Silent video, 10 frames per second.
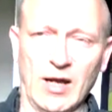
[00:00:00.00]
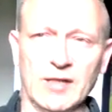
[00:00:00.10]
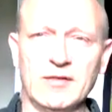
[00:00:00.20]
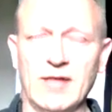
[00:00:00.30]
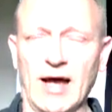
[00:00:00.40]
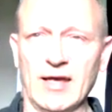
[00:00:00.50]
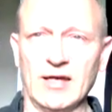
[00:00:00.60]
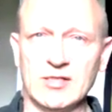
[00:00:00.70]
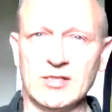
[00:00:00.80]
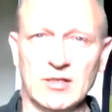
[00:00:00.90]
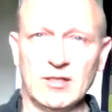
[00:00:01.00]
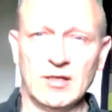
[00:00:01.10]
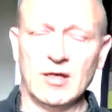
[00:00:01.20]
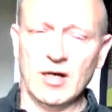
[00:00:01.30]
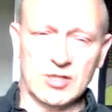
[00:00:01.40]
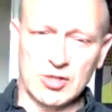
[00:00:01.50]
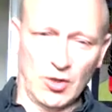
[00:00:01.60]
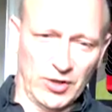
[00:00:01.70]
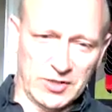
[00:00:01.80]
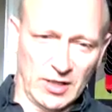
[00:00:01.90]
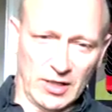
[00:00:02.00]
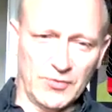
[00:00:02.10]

And that is astonishing.